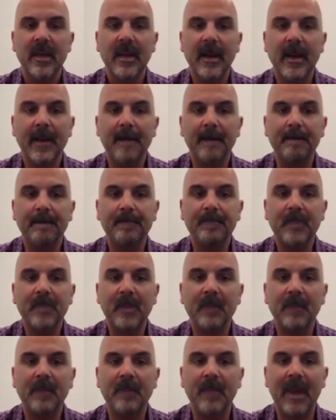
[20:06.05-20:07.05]
Um,
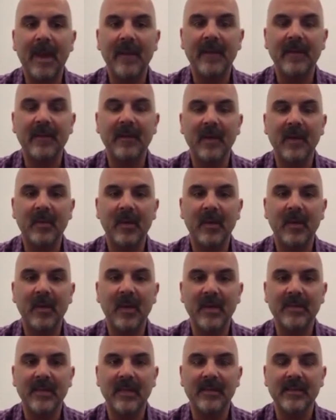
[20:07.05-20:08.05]
my thought
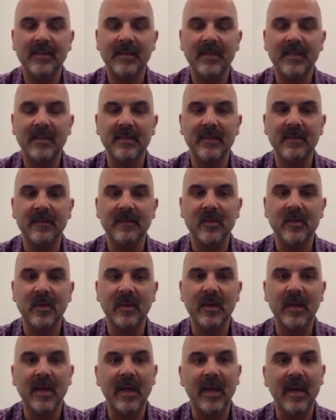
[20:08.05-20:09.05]
process is if you
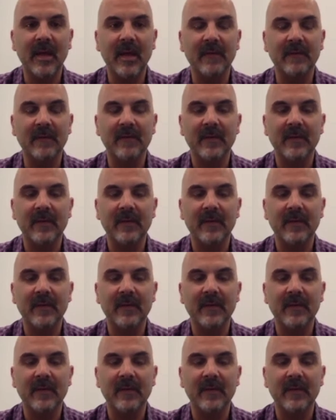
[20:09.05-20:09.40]
can have